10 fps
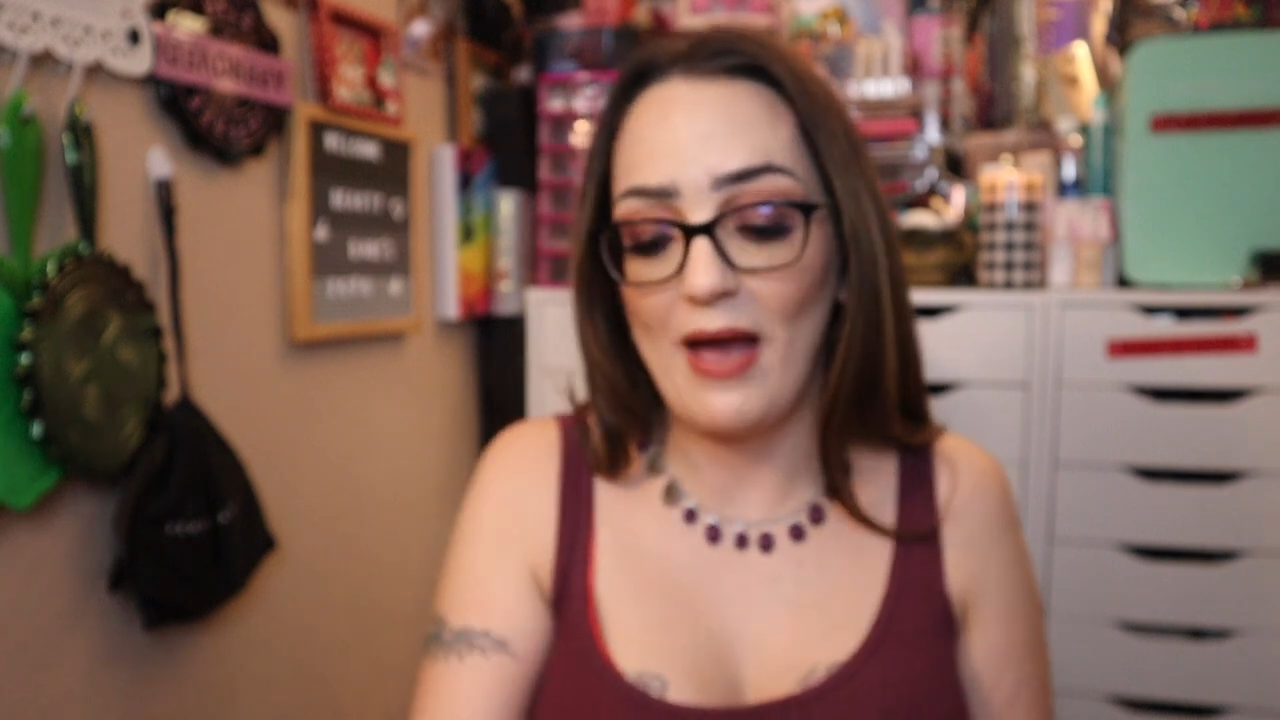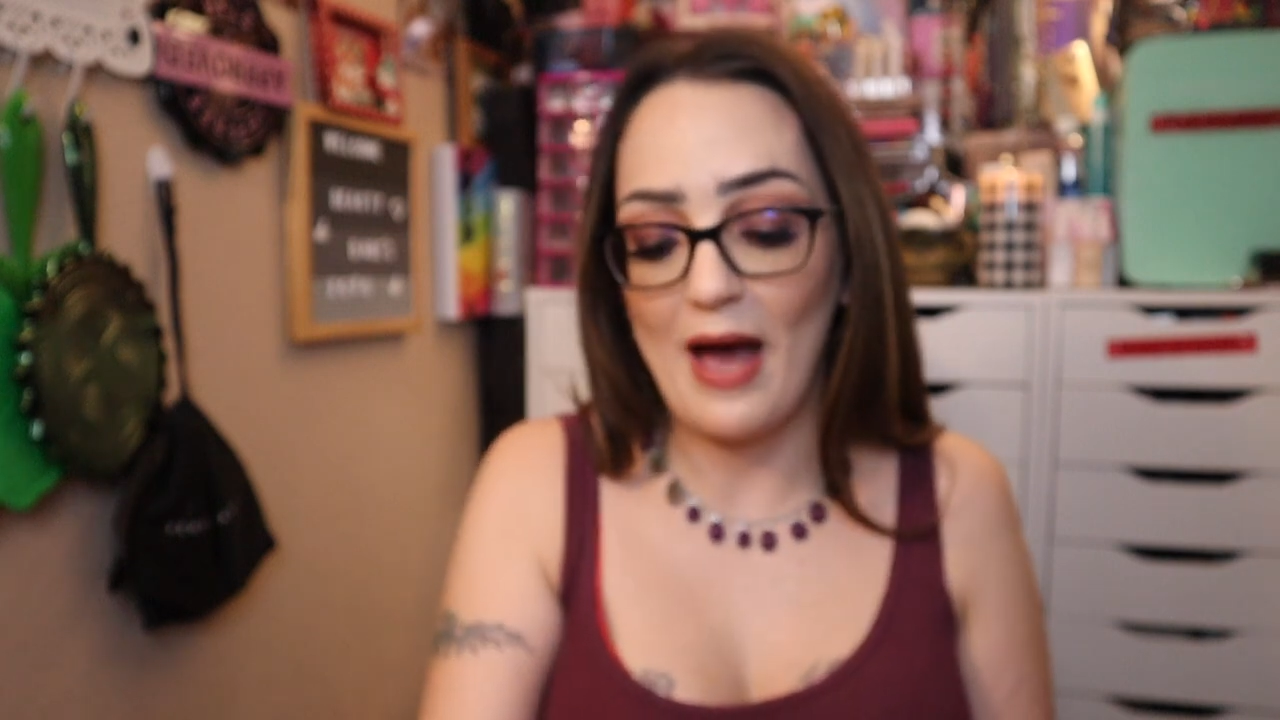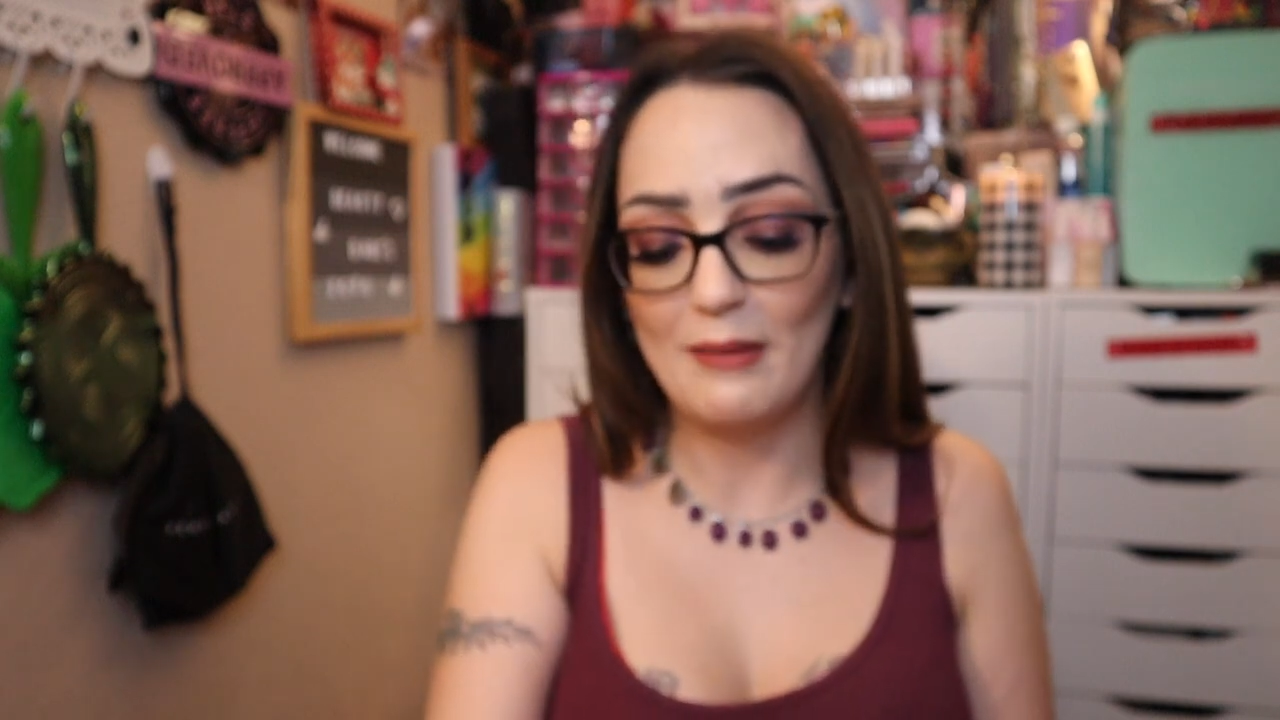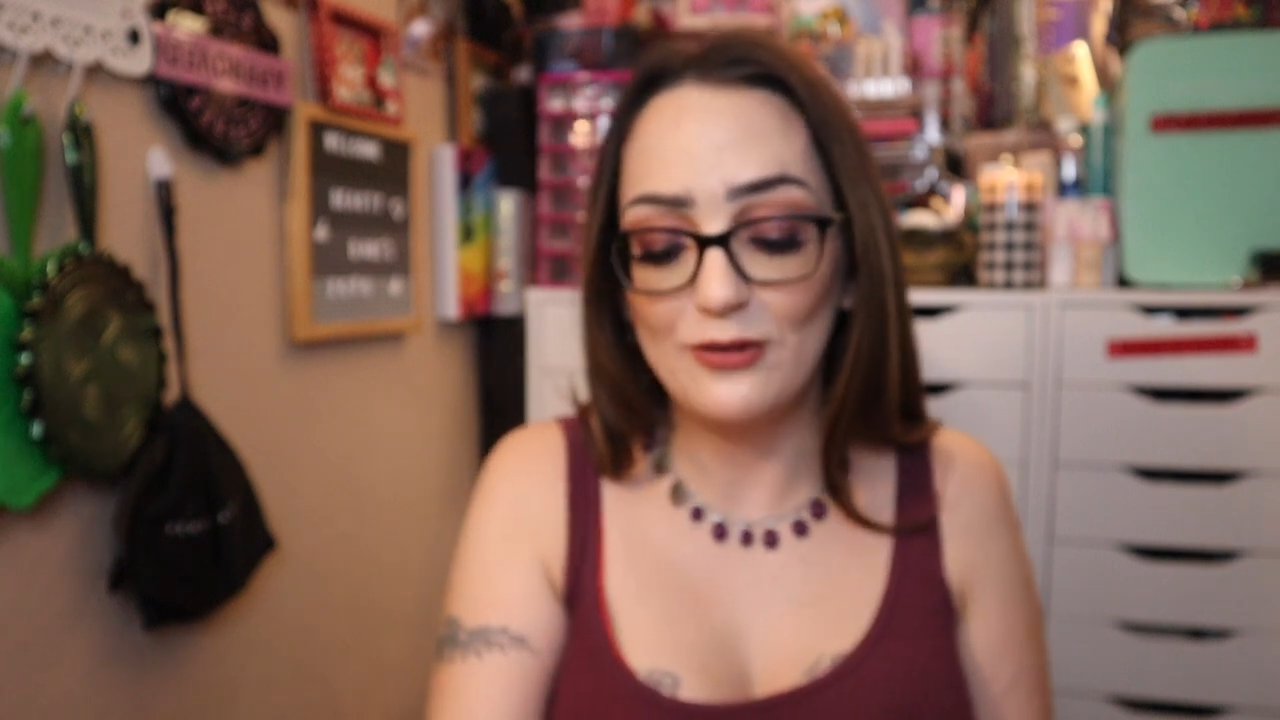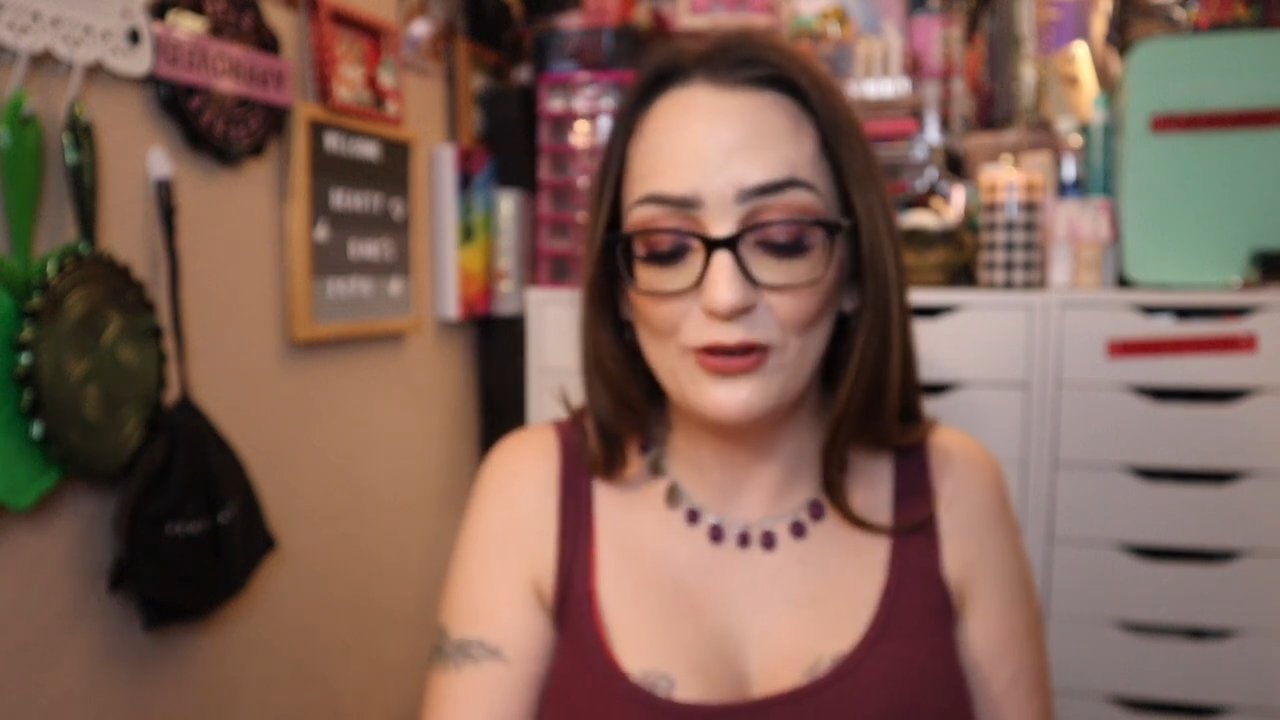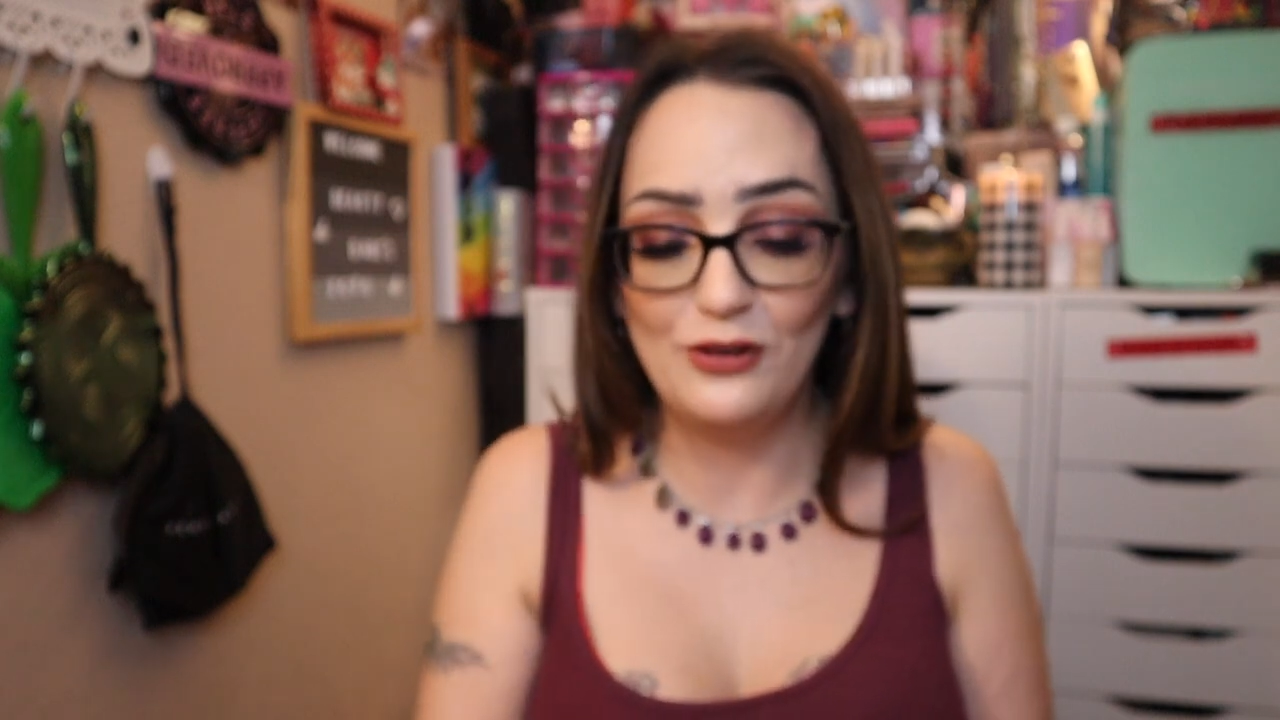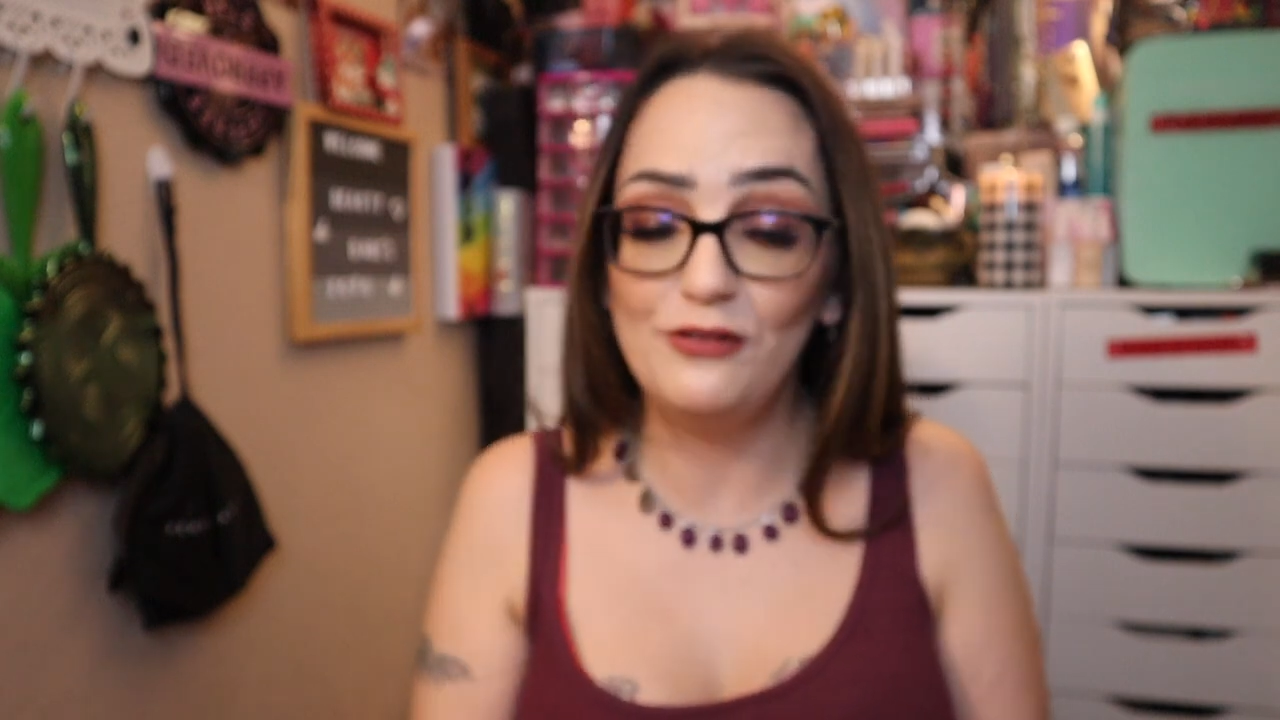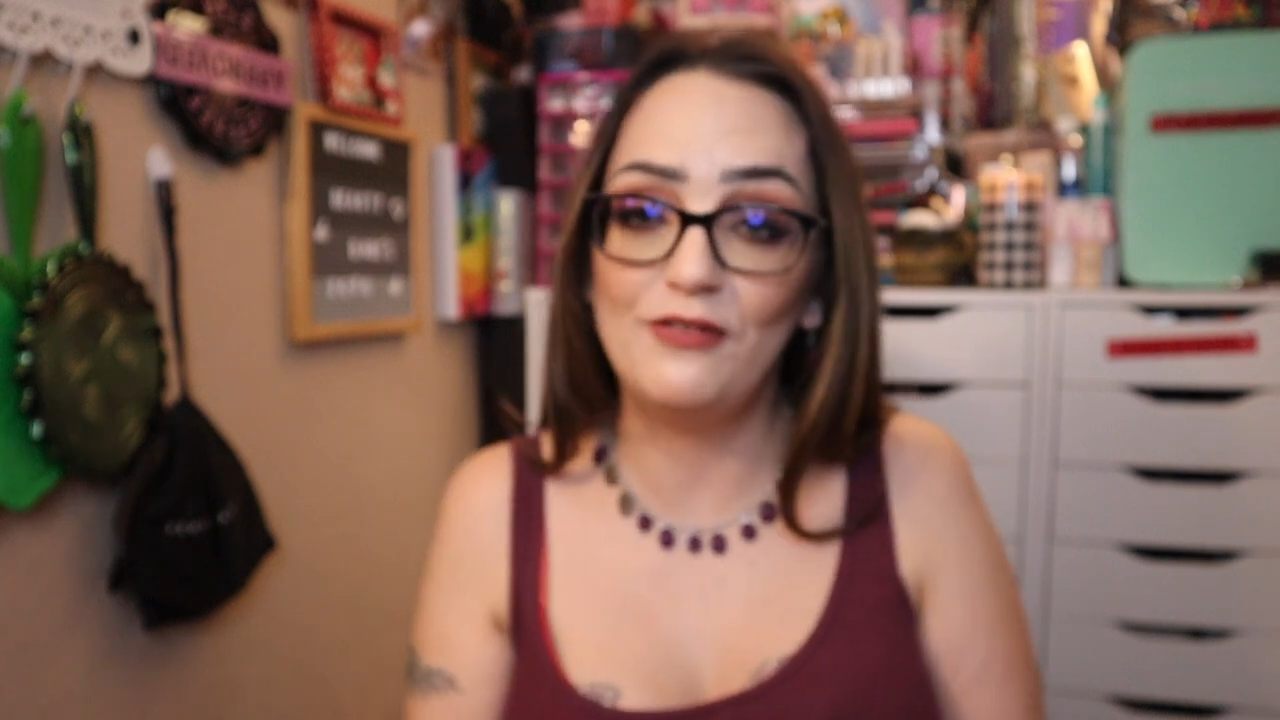absolute